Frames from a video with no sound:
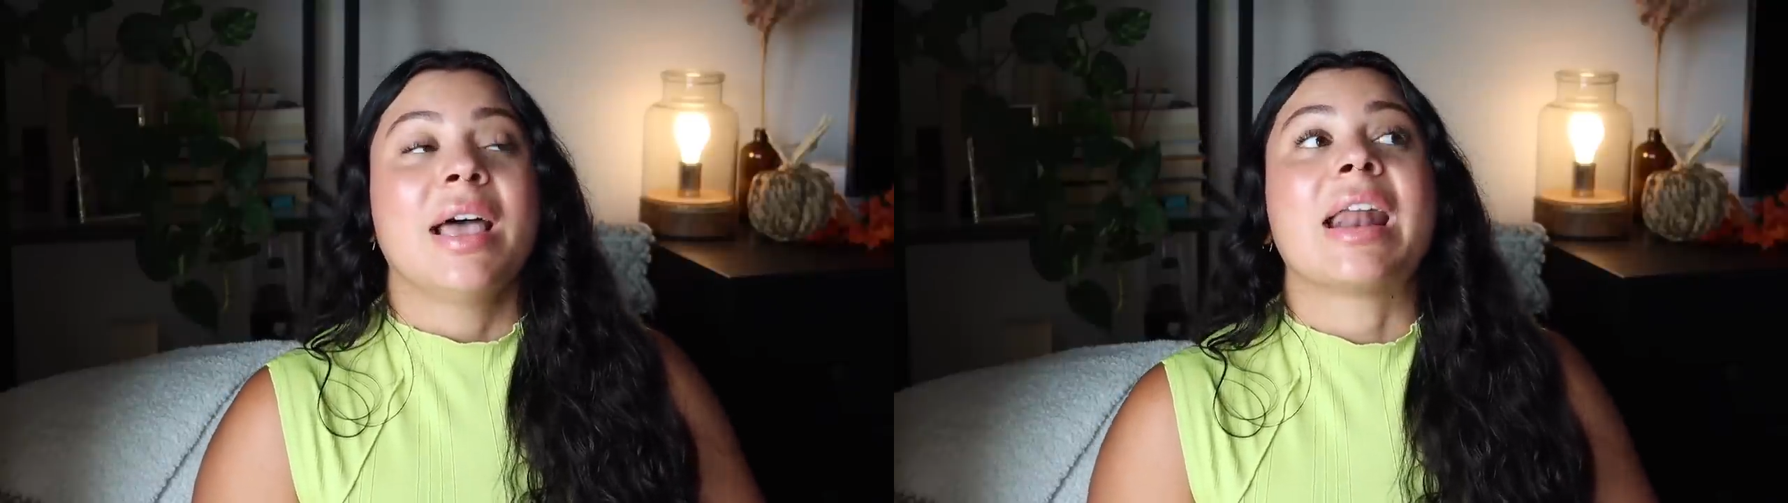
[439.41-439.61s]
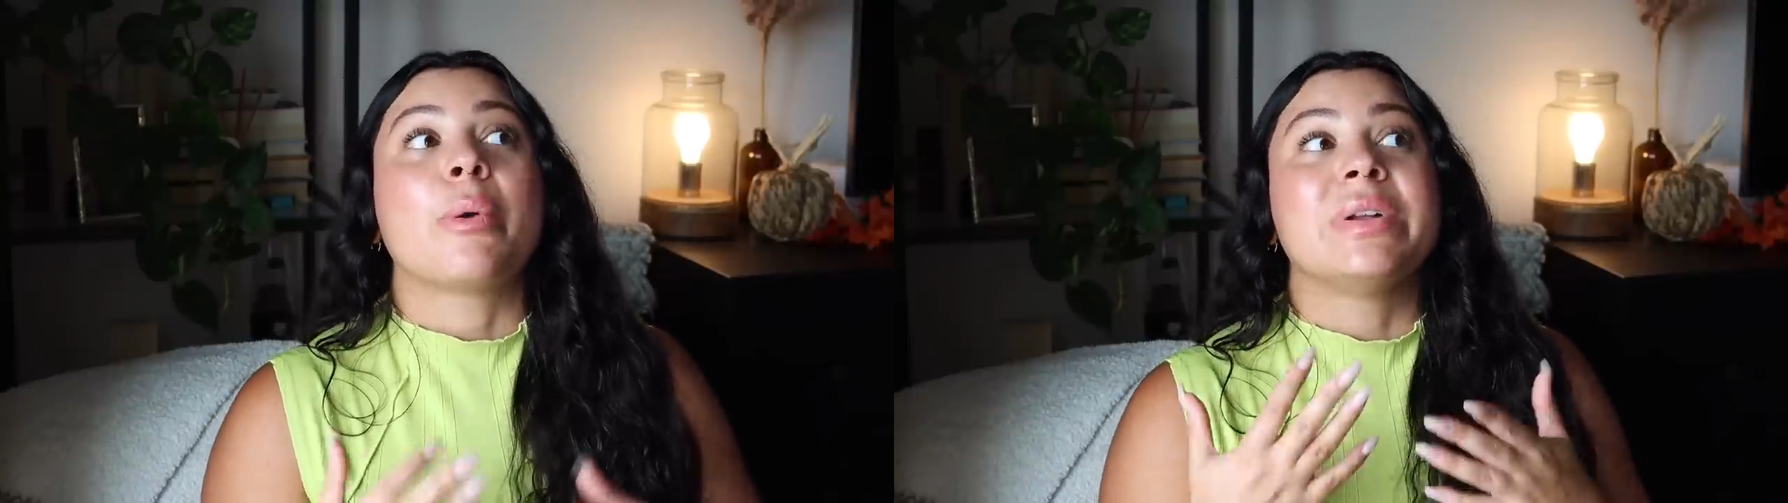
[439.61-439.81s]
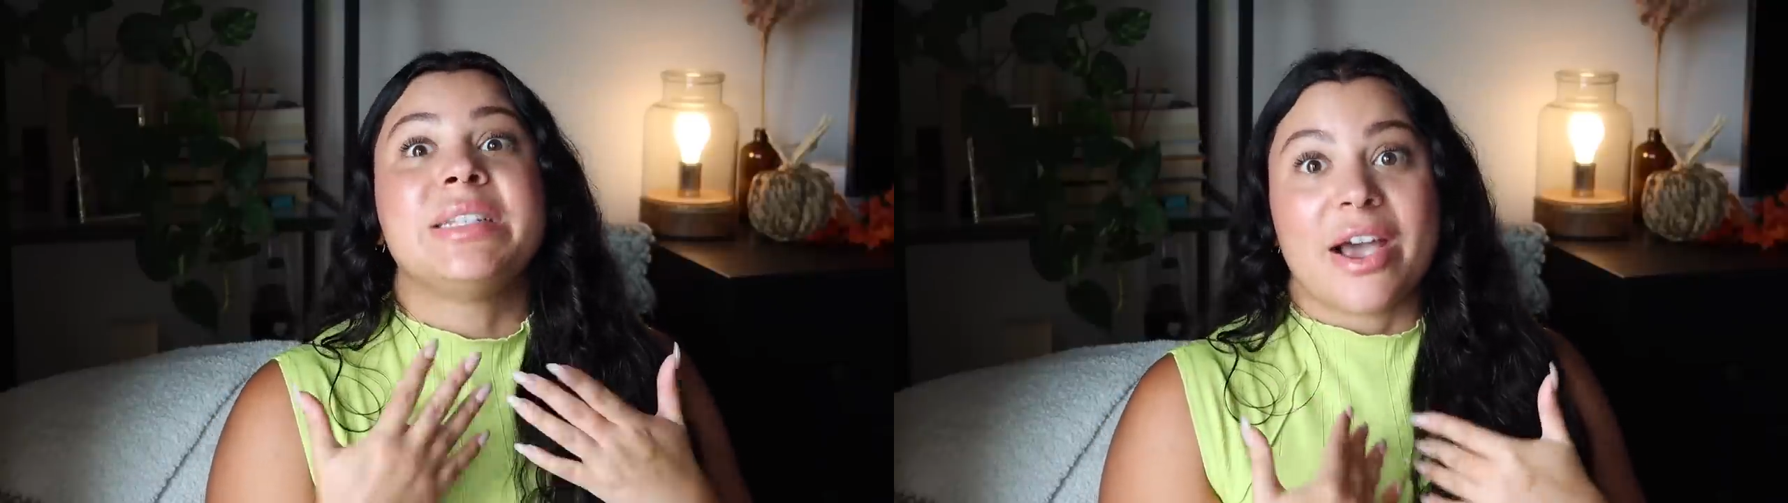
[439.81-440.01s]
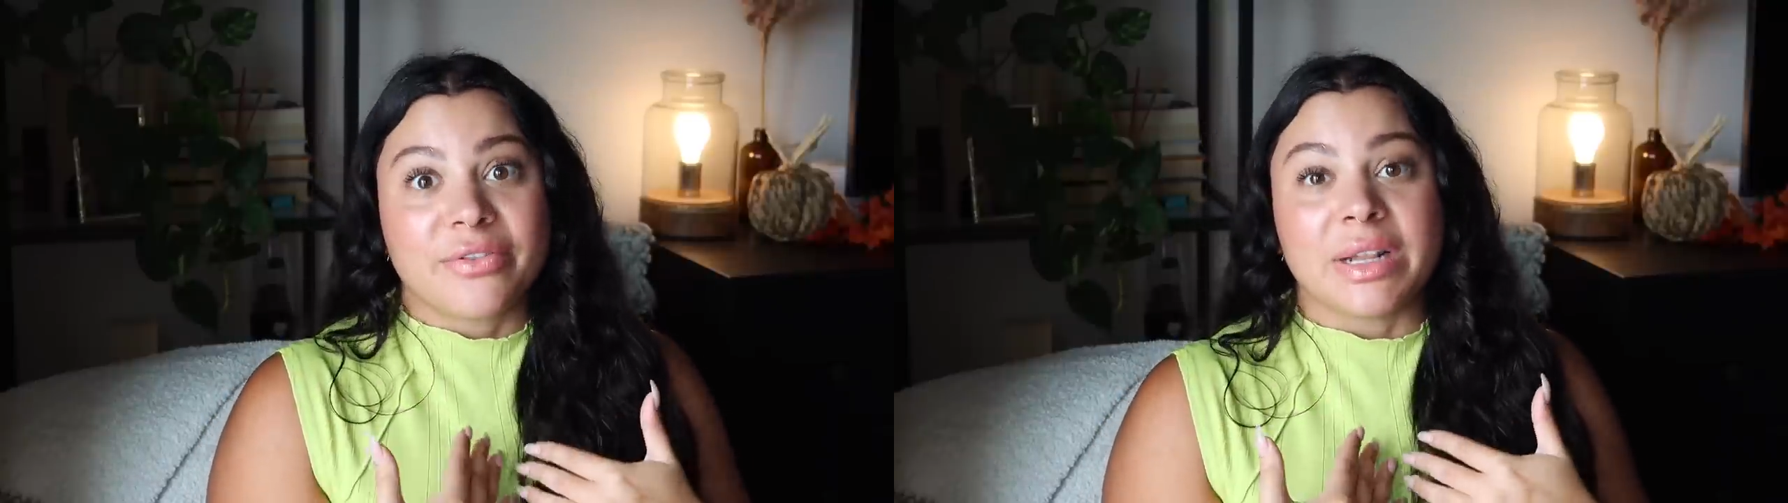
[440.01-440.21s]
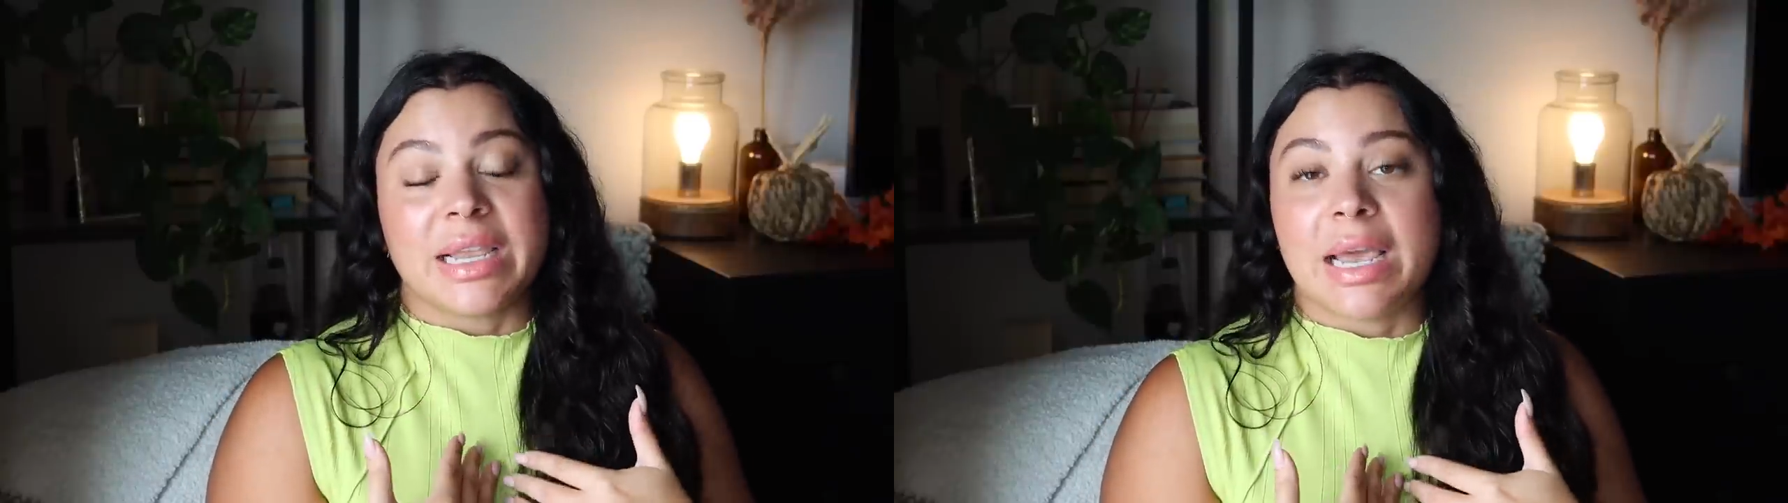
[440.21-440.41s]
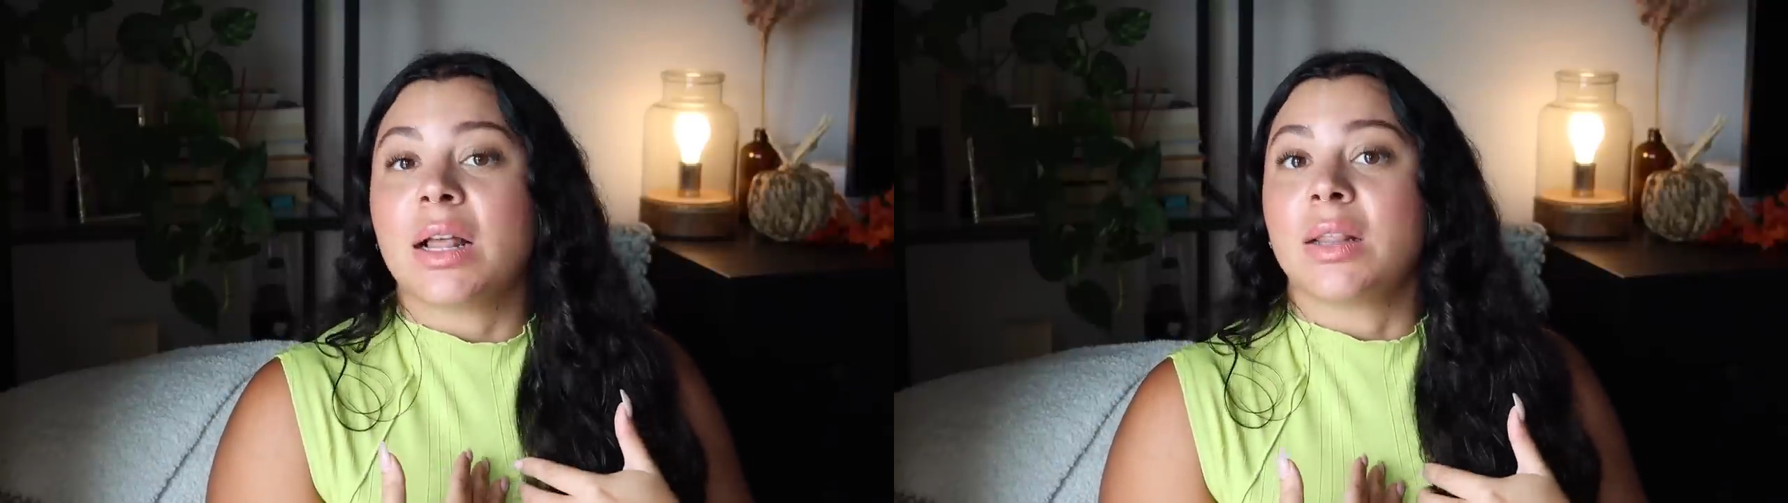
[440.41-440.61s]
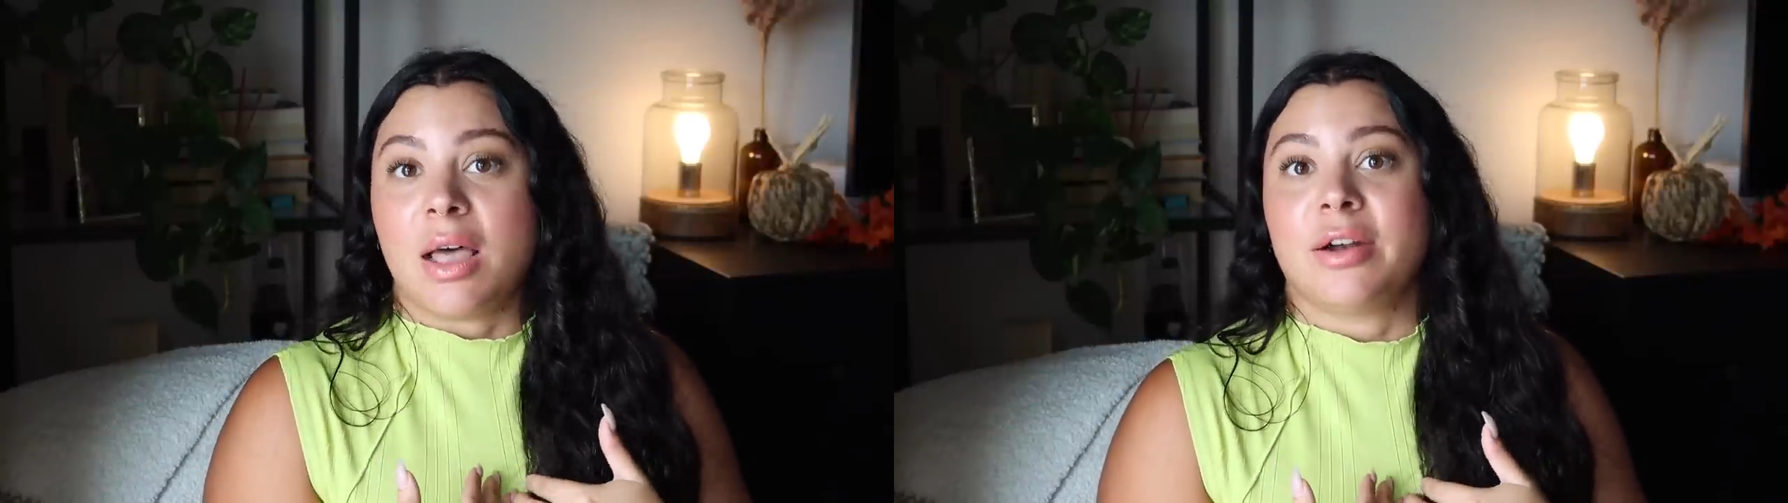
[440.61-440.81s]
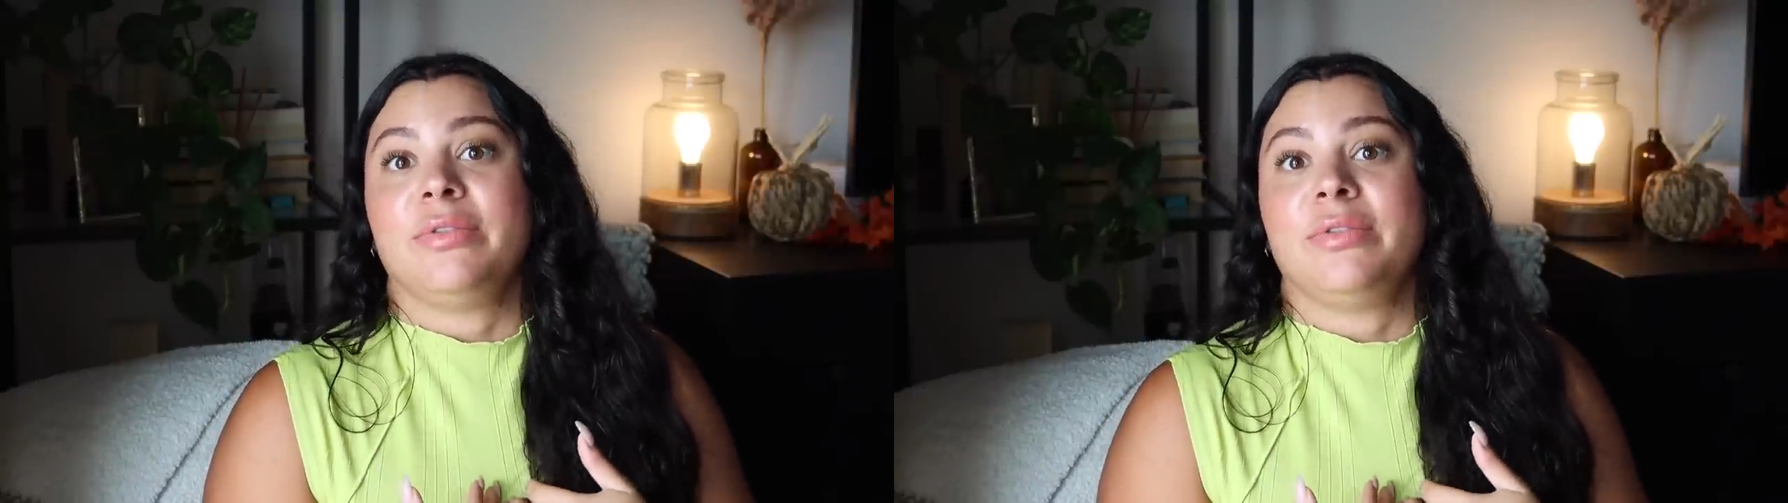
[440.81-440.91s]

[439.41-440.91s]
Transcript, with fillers: and I would definitely get a lot